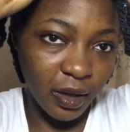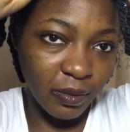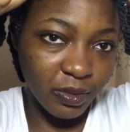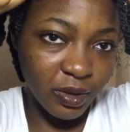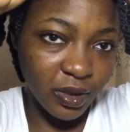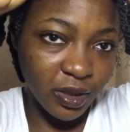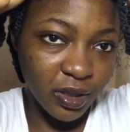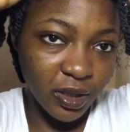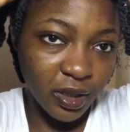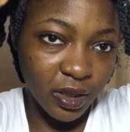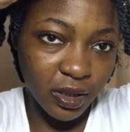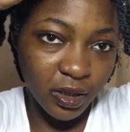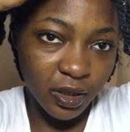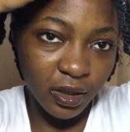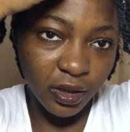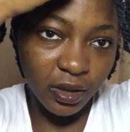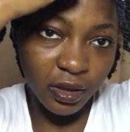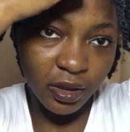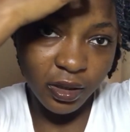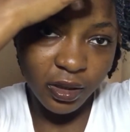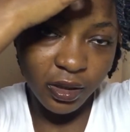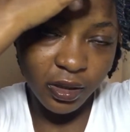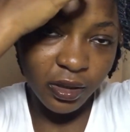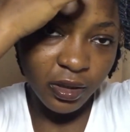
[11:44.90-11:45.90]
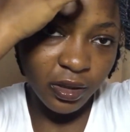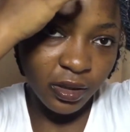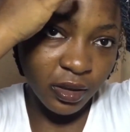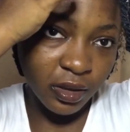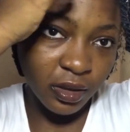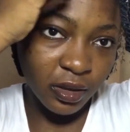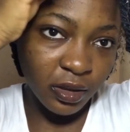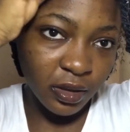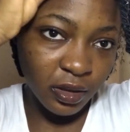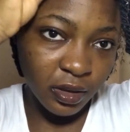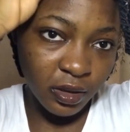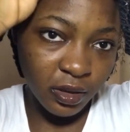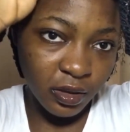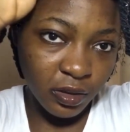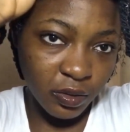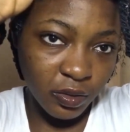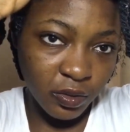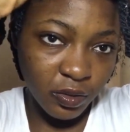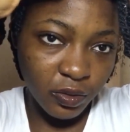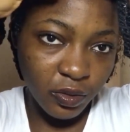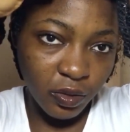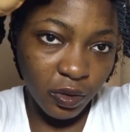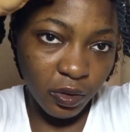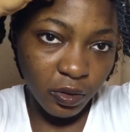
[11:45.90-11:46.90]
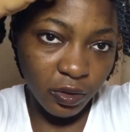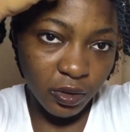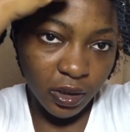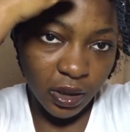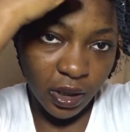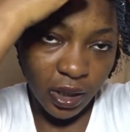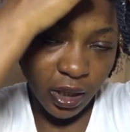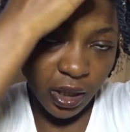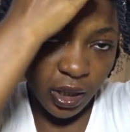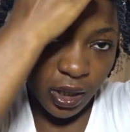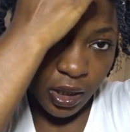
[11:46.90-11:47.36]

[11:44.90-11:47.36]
just gonna roll the